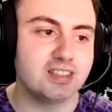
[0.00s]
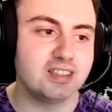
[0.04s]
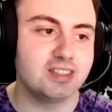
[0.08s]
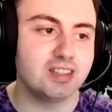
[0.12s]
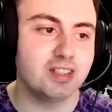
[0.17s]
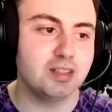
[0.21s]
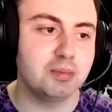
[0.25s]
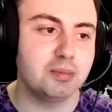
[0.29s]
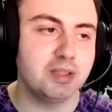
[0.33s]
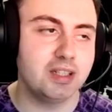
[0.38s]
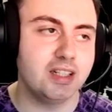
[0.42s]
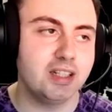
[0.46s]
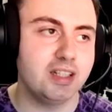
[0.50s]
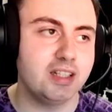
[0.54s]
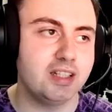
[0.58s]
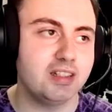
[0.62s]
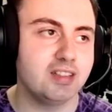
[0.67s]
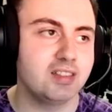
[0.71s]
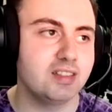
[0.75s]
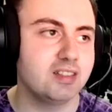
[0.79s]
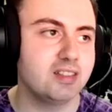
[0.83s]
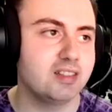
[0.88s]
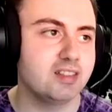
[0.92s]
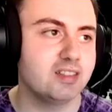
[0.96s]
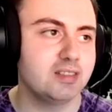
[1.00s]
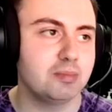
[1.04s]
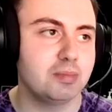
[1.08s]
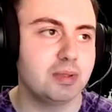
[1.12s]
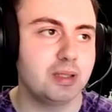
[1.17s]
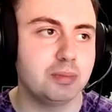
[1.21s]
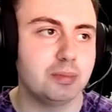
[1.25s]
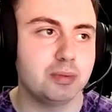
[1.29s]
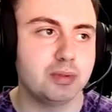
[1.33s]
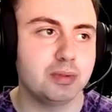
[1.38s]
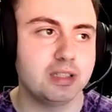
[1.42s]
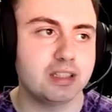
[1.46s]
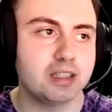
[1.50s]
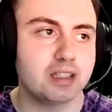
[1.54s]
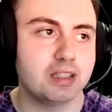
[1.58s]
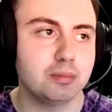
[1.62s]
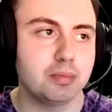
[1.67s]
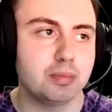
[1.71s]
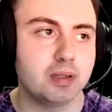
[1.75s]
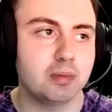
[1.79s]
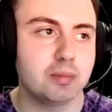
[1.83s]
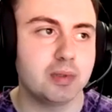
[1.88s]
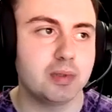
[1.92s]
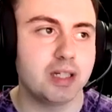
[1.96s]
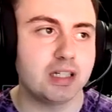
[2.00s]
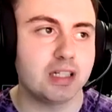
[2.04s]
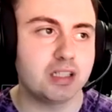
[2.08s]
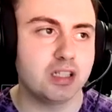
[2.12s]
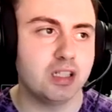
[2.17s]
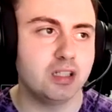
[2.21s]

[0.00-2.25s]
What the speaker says: There's so many people that could bring back.